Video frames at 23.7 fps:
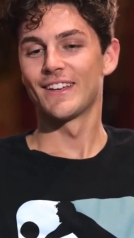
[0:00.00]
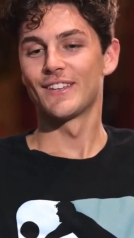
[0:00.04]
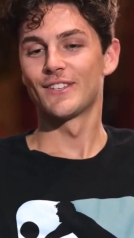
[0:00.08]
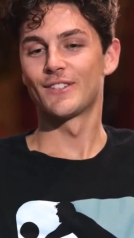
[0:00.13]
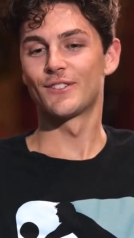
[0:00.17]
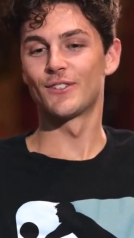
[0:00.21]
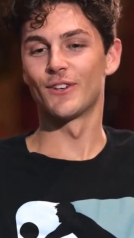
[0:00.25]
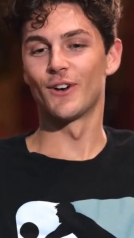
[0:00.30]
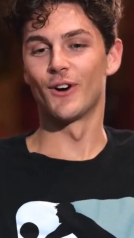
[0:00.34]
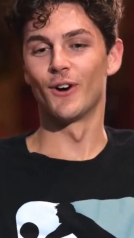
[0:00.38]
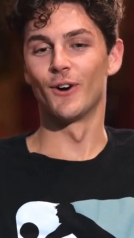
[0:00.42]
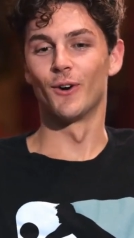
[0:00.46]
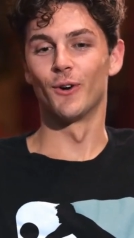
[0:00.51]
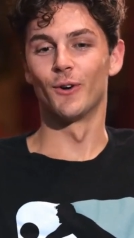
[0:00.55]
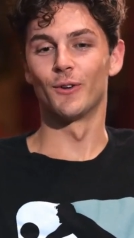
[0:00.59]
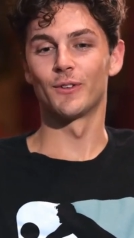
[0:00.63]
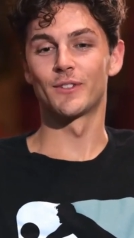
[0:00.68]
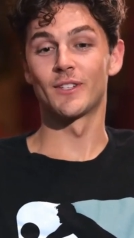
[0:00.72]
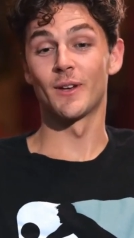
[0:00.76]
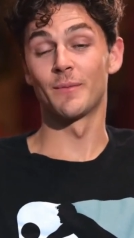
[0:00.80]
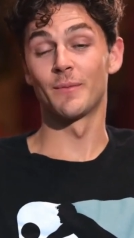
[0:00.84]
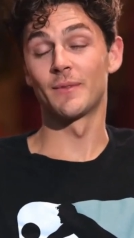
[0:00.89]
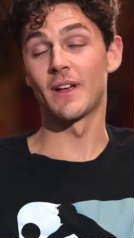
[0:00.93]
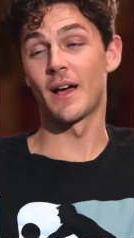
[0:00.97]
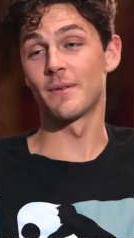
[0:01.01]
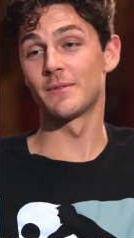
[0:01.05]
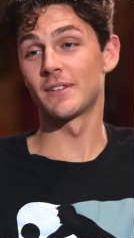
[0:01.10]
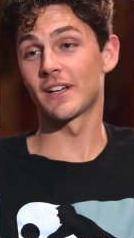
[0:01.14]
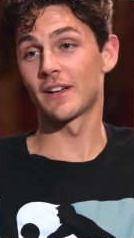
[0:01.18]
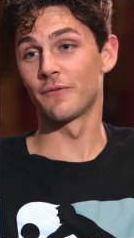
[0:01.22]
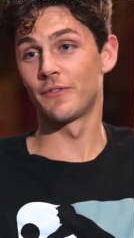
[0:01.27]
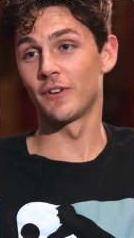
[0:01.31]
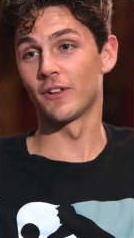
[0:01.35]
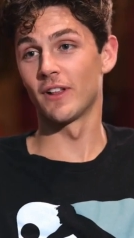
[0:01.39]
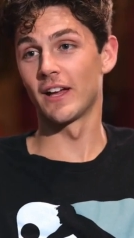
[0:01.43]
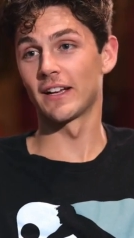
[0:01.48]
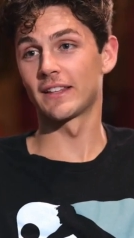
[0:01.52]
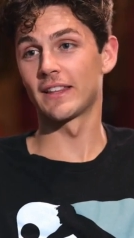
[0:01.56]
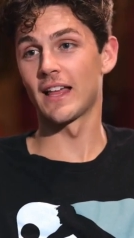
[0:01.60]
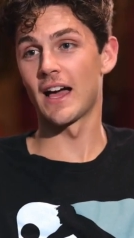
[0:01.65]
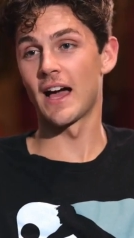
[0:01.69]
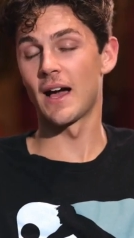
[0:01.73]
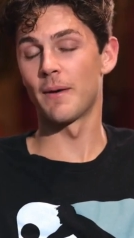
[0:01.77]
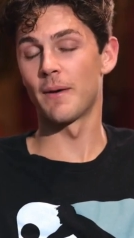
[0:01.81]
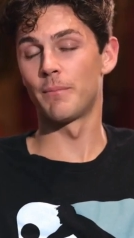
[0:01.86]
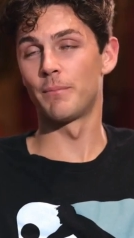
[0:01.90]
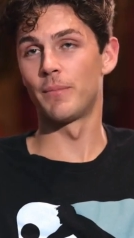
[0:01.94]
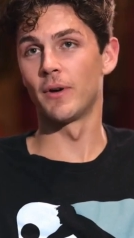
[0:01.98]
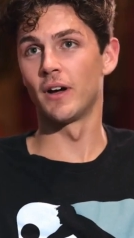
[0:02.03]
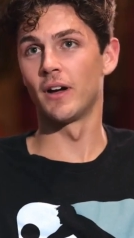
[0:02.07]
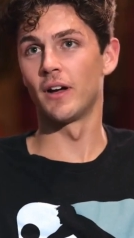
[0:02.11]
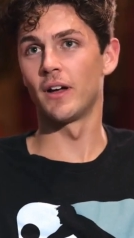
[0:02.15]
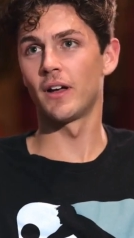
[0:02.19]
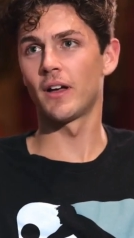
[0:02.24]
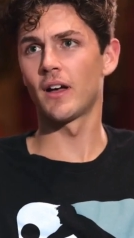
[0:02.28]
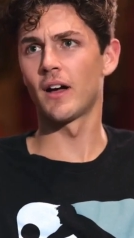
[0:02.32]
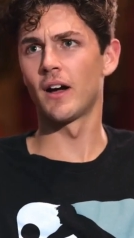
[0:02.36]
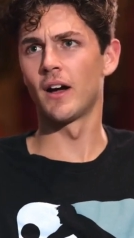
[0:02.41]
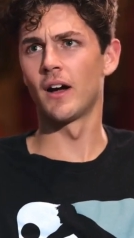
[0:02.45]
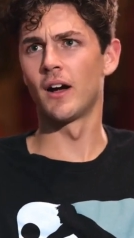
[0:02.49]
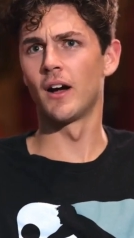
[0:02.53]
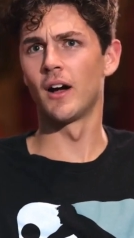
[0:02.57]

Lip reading: So sometimes it can feel like that, but